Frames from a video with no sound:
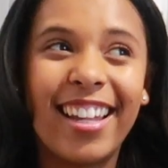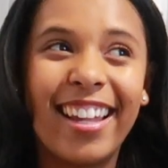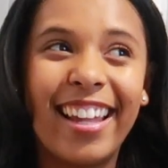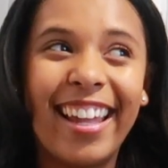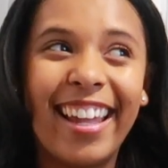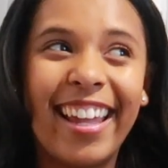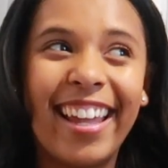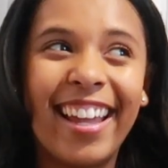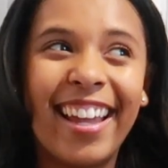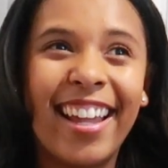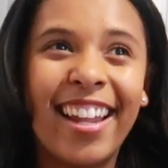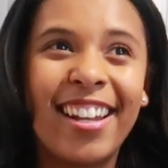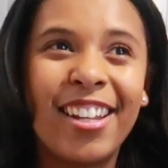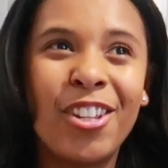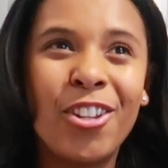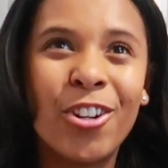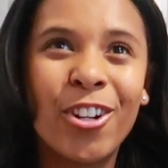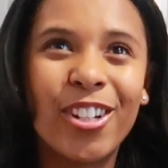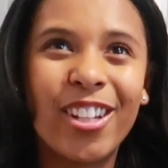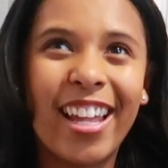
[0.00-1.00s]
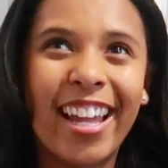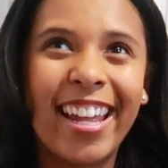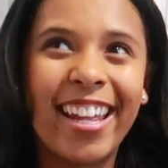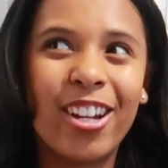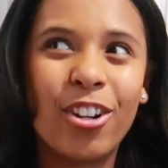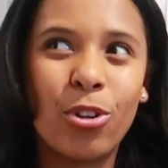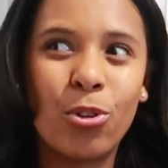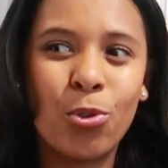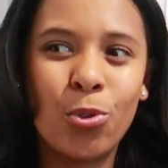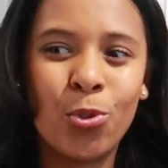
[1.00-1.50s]
And you're
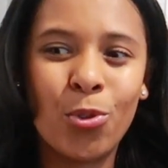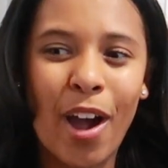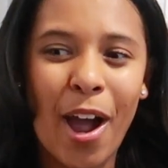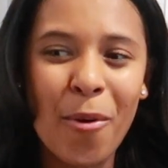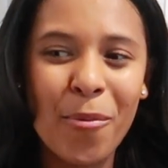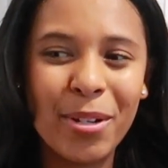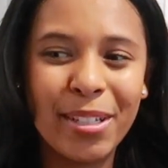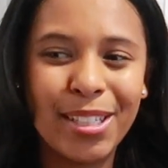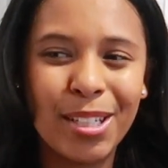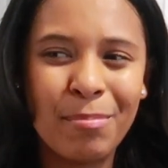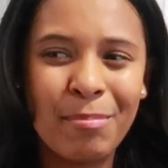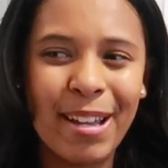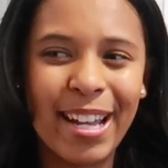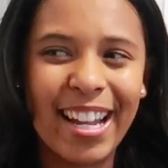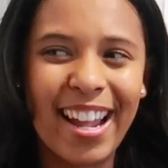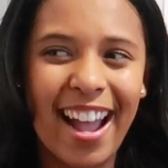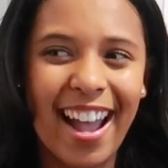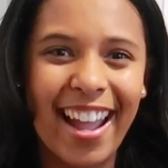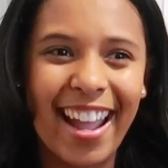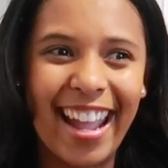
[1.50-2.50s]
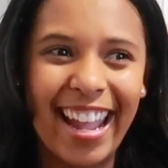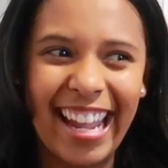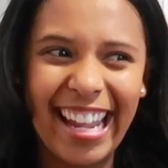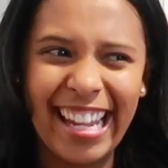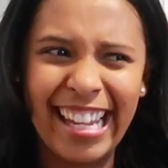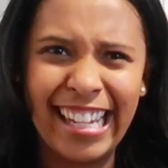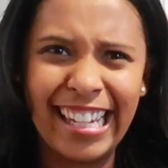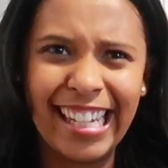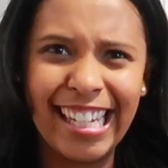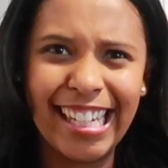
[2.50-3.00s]
like, ooh, I went to bed at
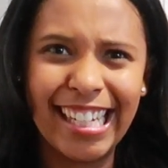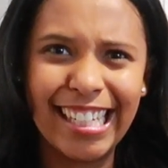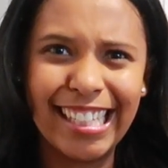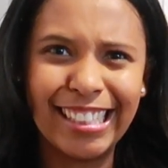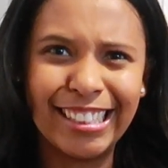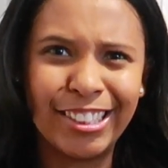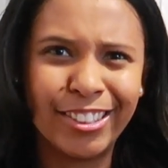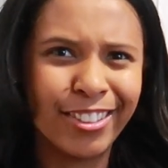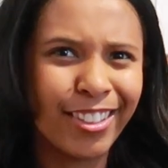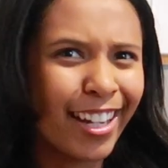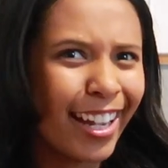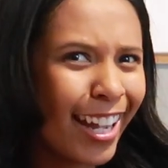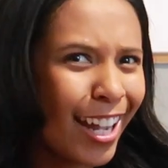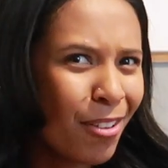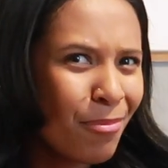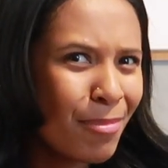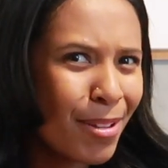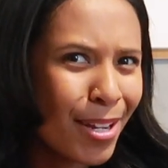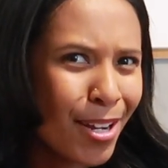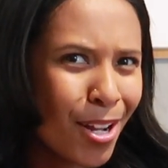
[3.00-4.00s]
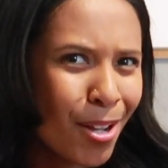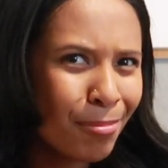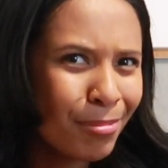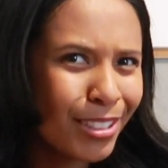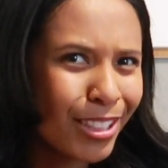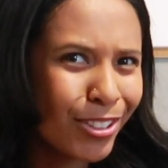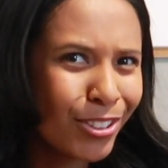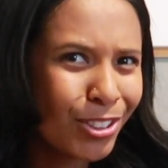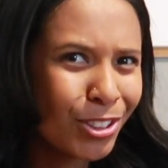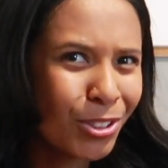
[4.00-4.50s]
8. Should I have been up
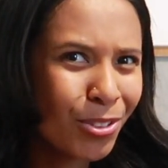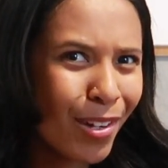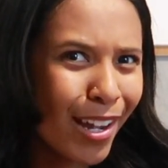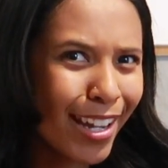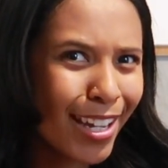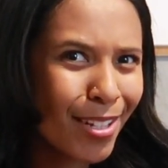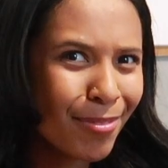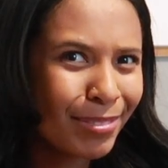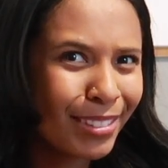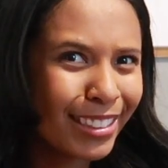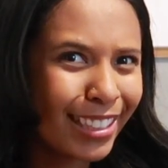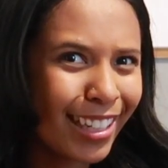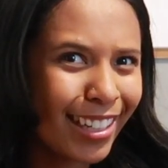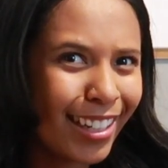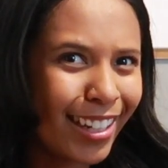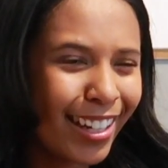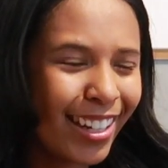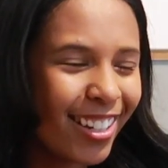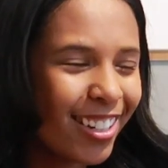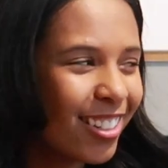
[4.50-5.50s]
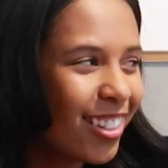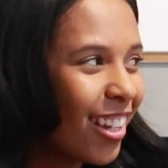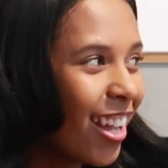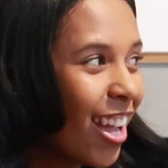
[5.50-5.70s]
till 2 a.m. studying?